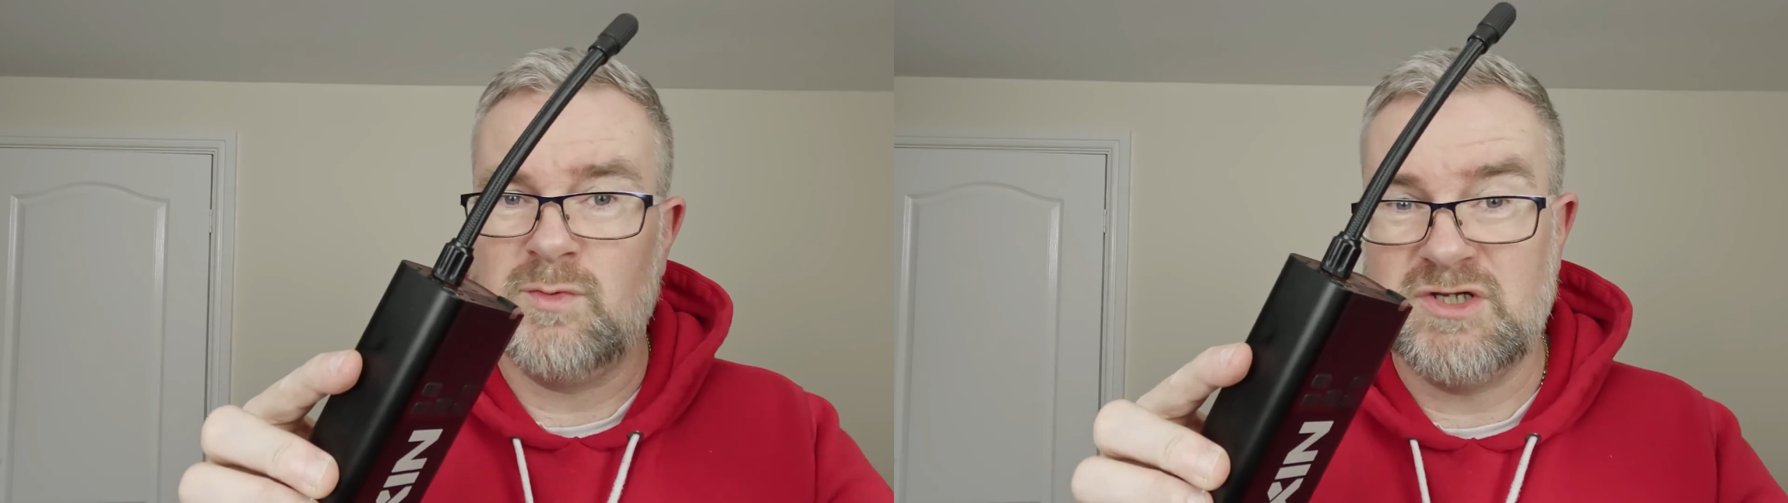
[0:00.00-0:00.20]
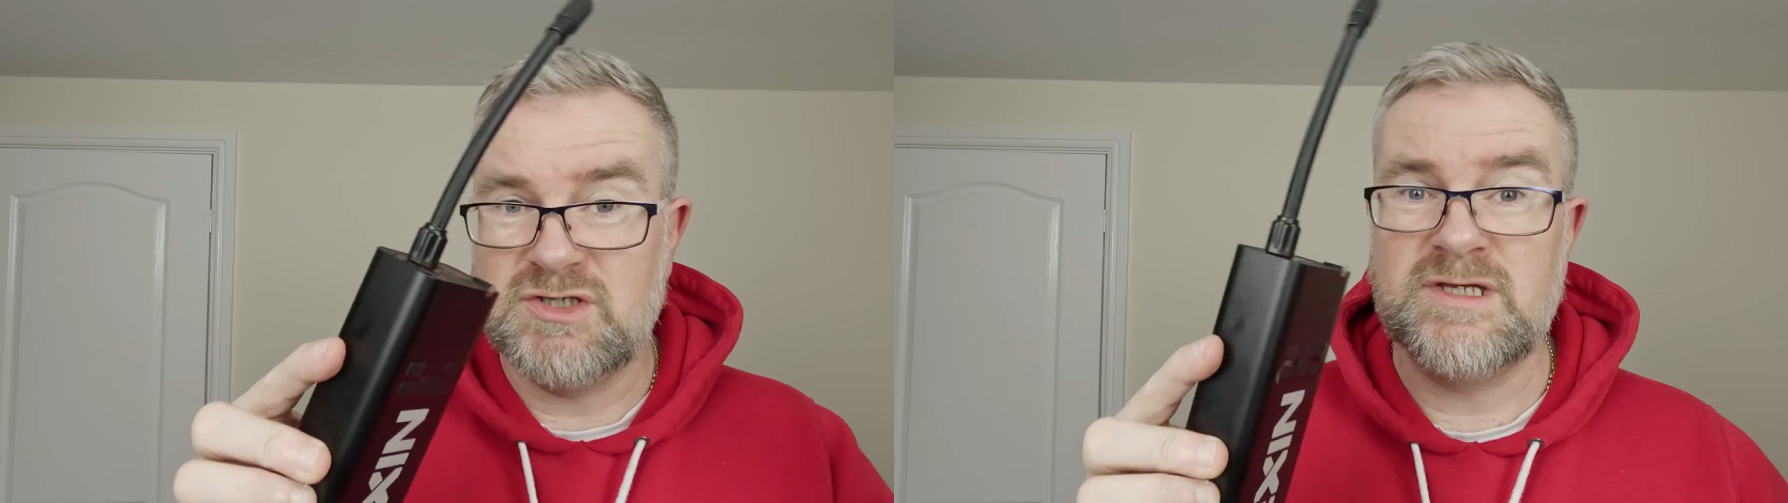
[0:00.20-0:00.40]

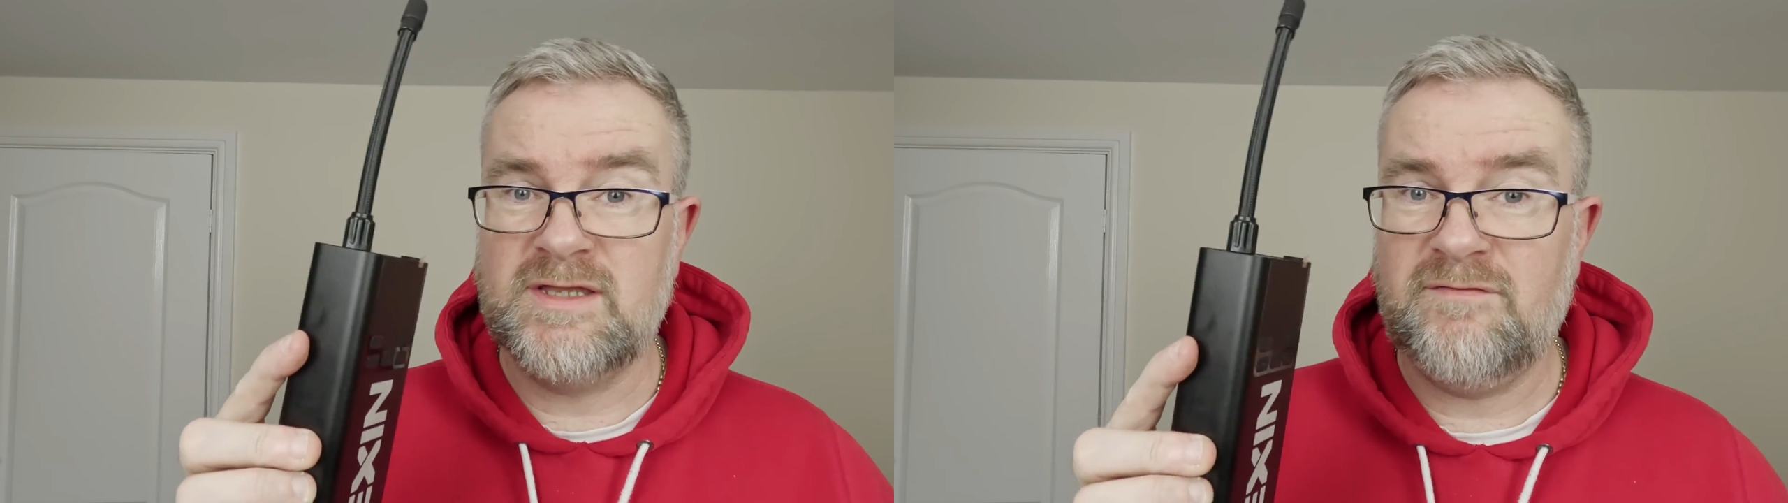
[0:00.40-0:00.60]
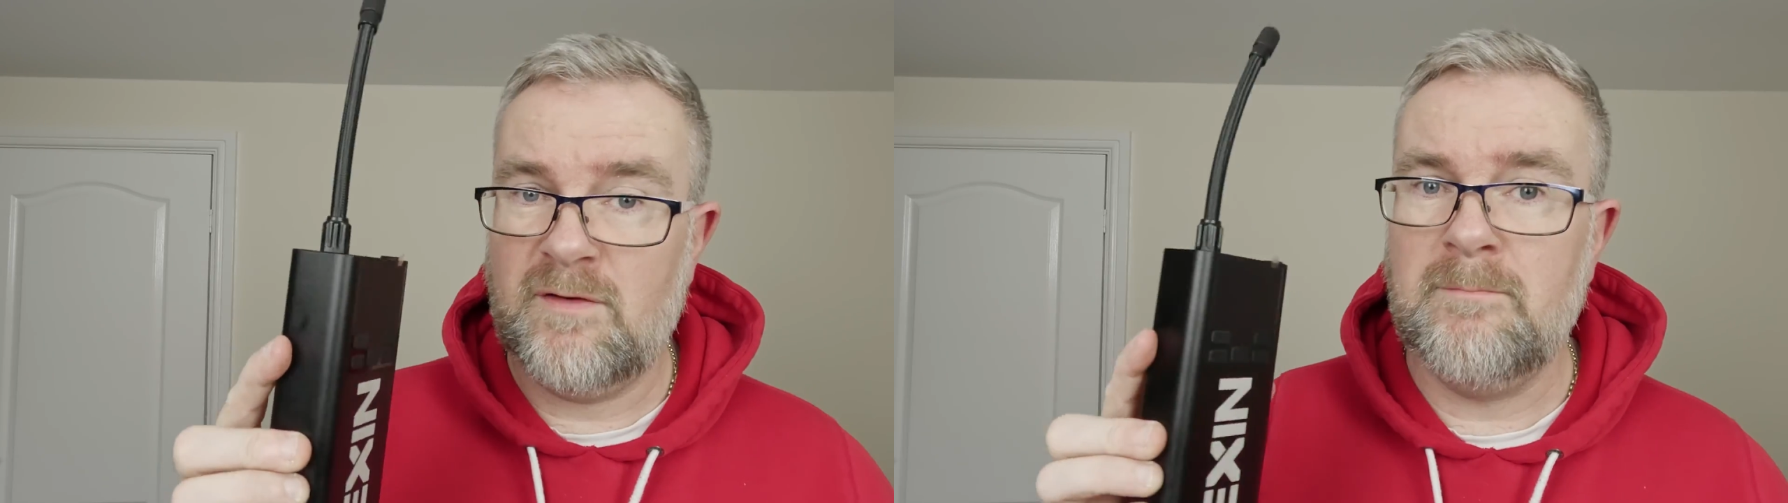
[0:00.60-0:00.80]
which is a
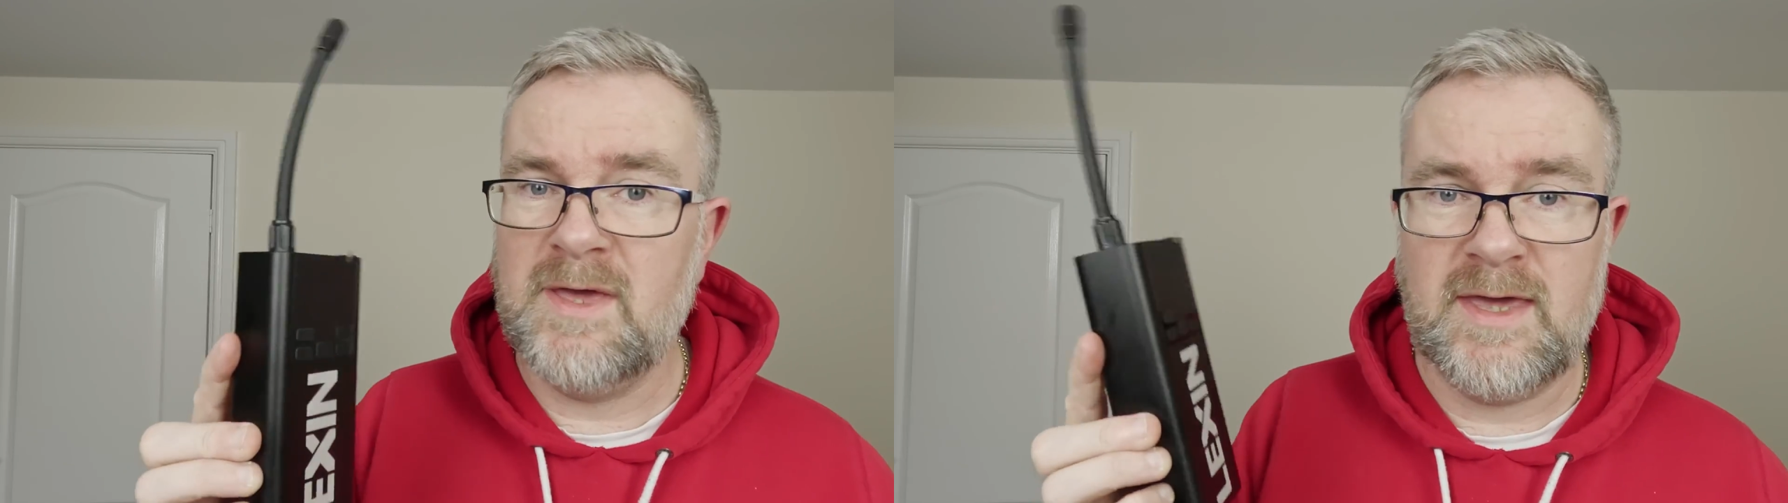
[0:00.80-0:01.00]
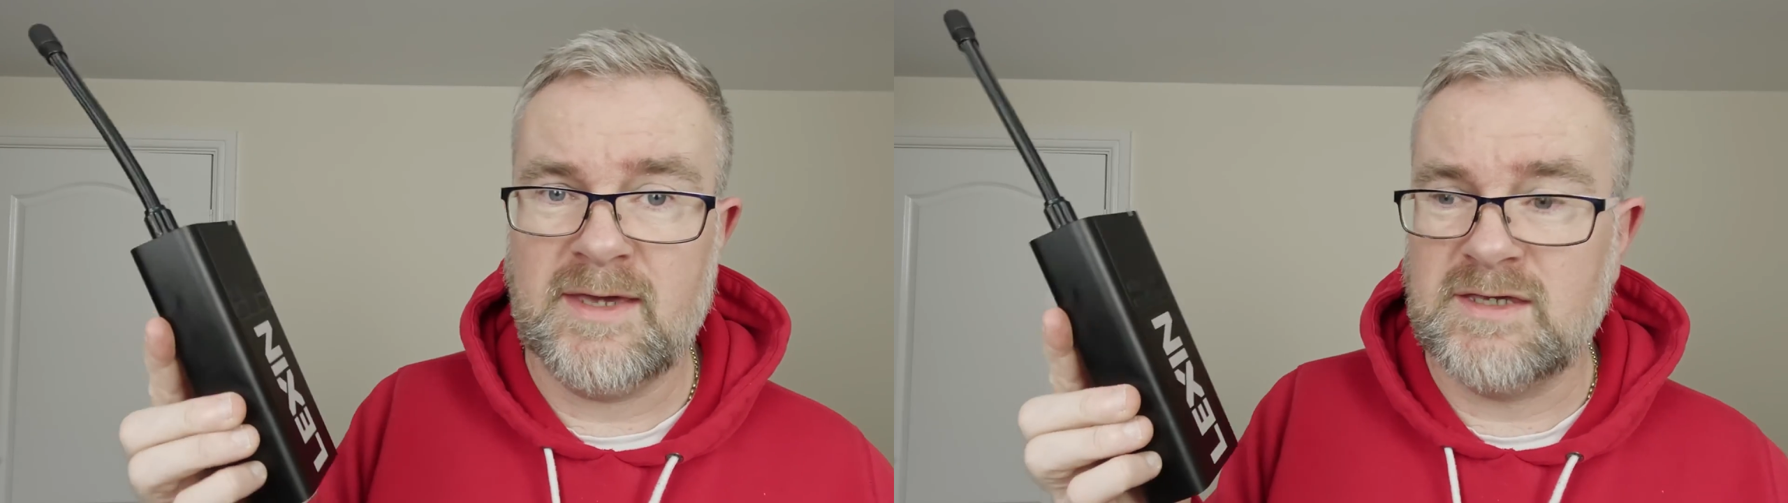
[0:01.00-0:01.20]
different
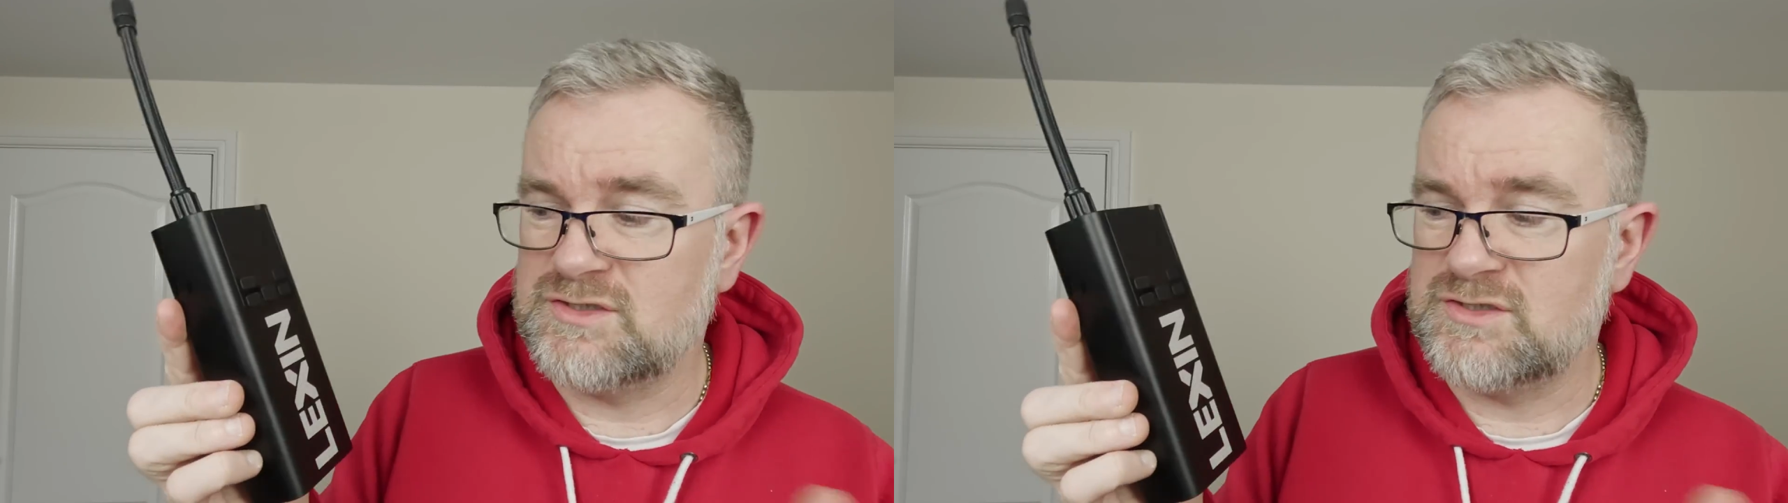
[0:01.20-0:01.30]
make,